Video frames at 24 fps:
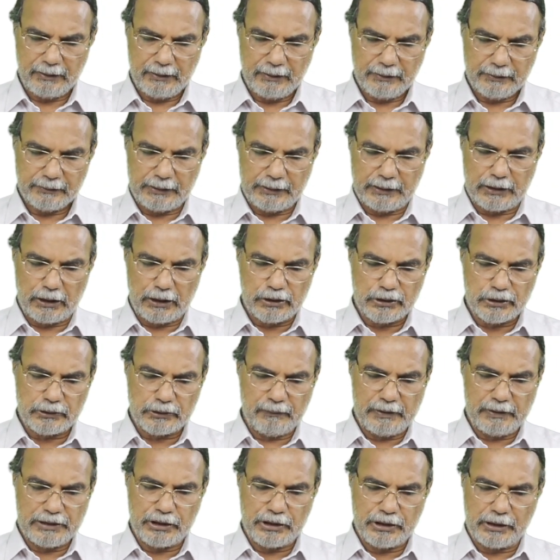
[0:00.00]
that also will
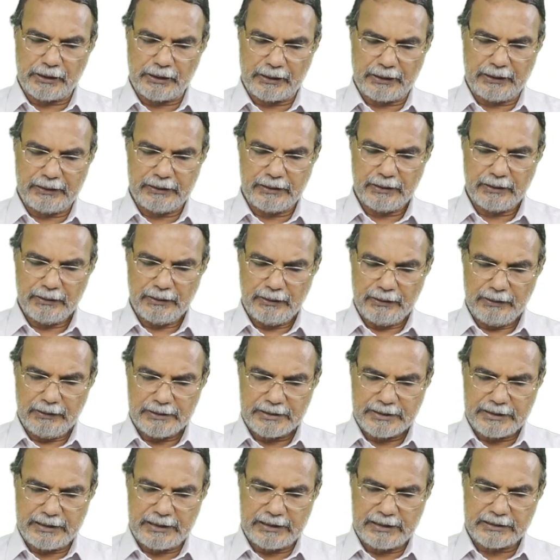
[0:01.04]
generate
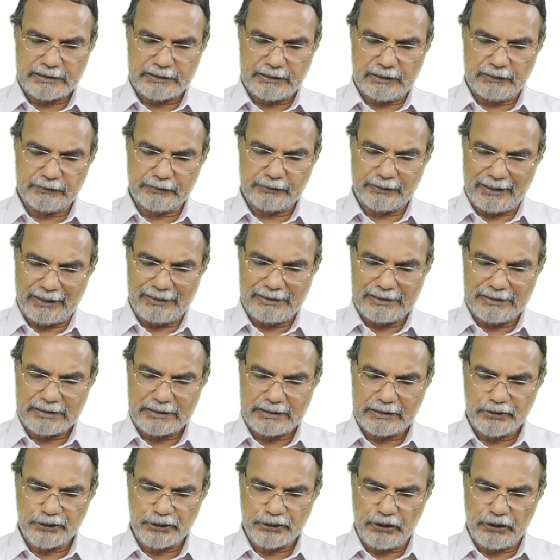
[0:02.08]
CH3 thrice
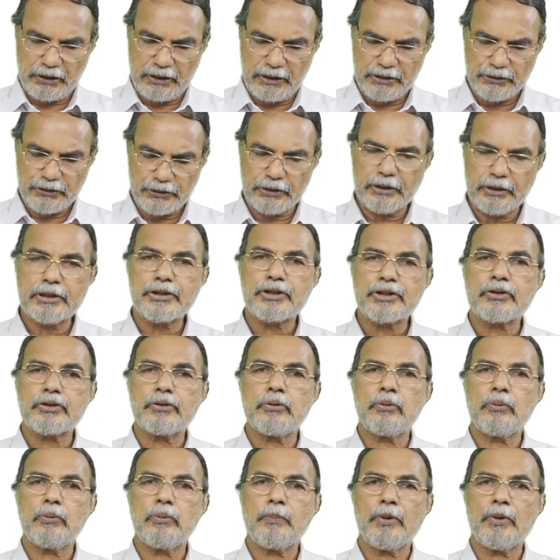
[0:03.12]

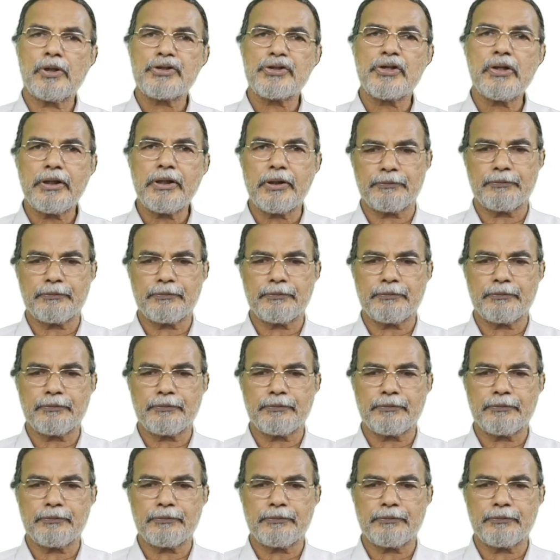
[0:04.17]
CCH2 positive.